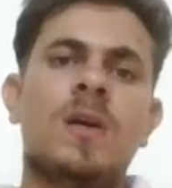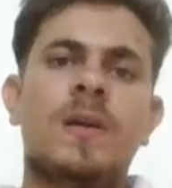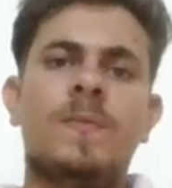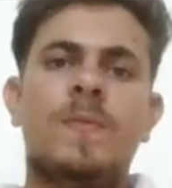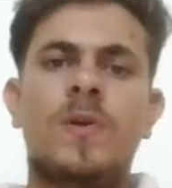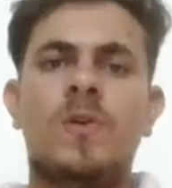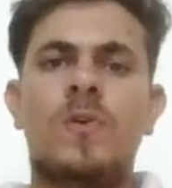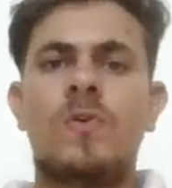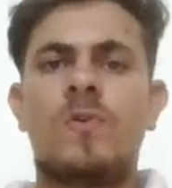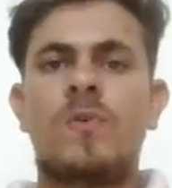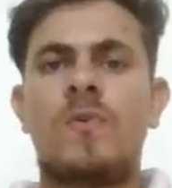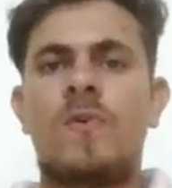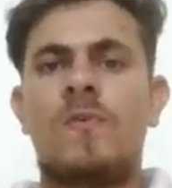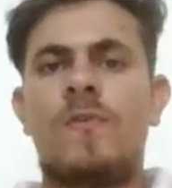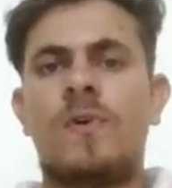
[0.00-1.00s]
and
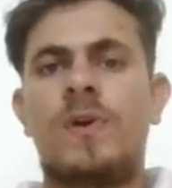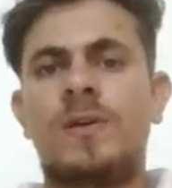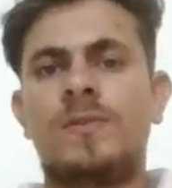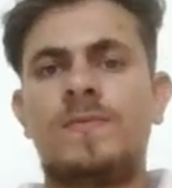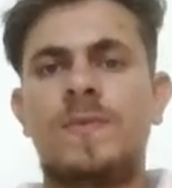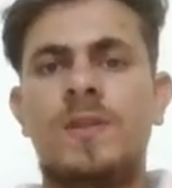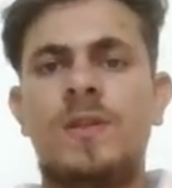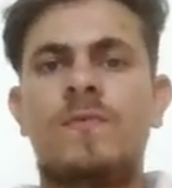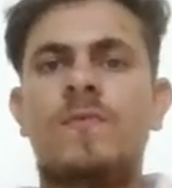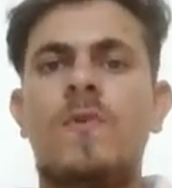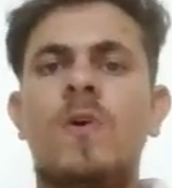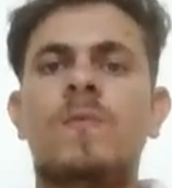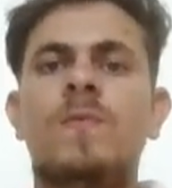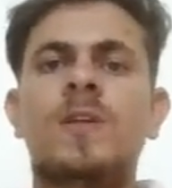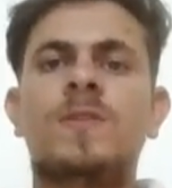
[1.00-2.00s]
Byron Howard and the
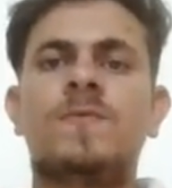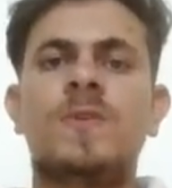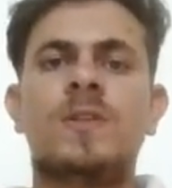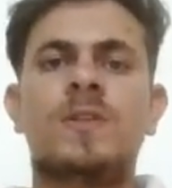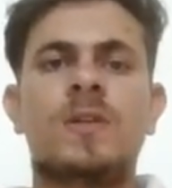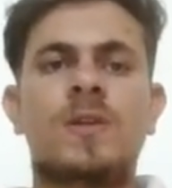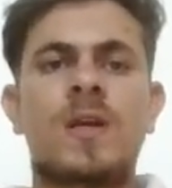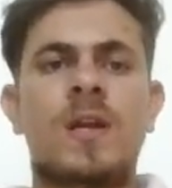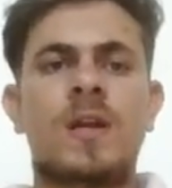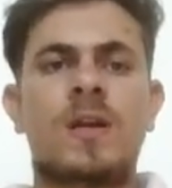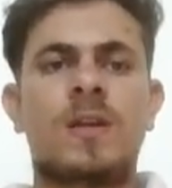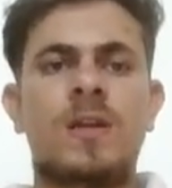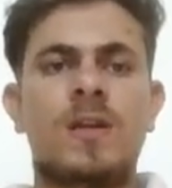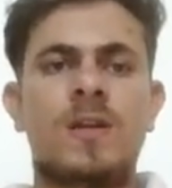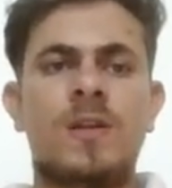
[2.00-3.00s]
former feature
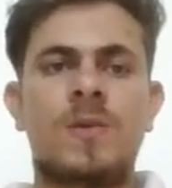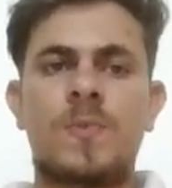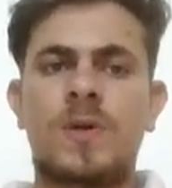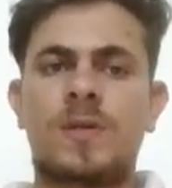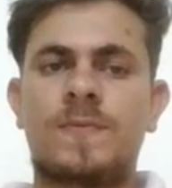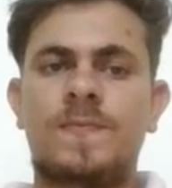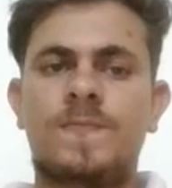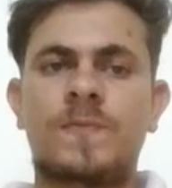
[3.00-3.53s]
directorial debut,